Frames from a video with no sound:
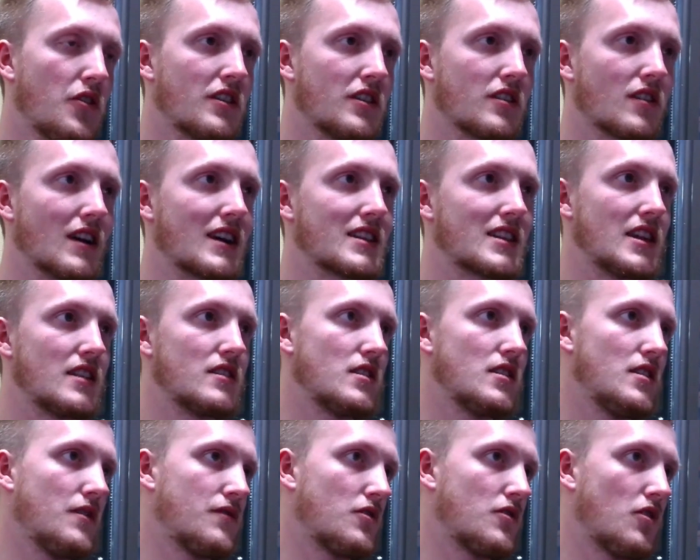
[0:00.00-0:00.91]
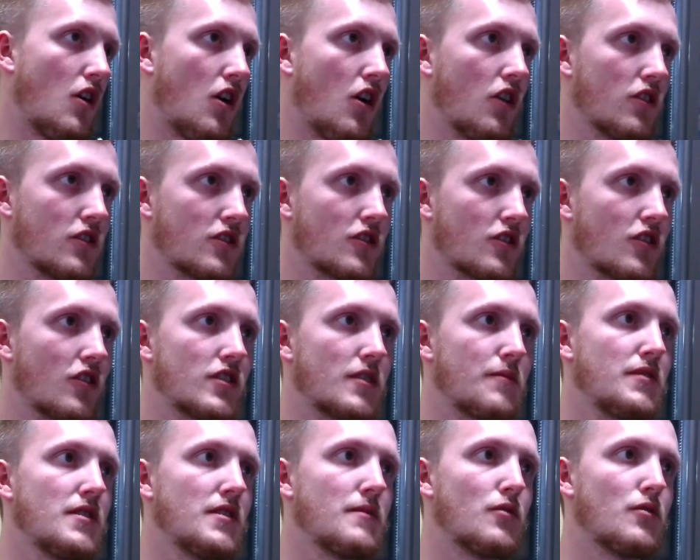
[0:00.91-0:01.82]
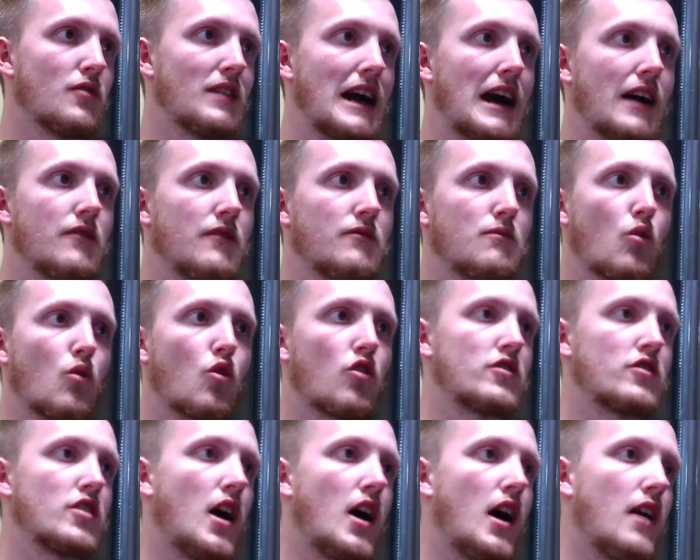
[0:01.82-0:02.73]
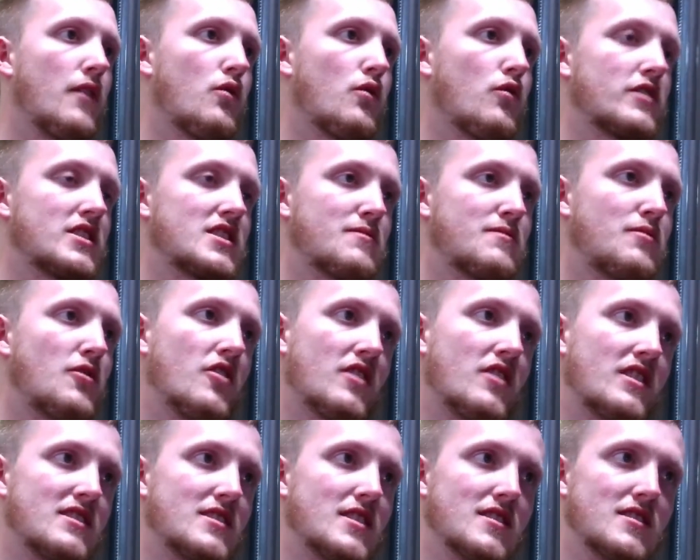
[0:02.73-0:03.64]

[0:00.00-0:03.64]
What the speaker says: like they lived longer are the people that have more novel experiences. So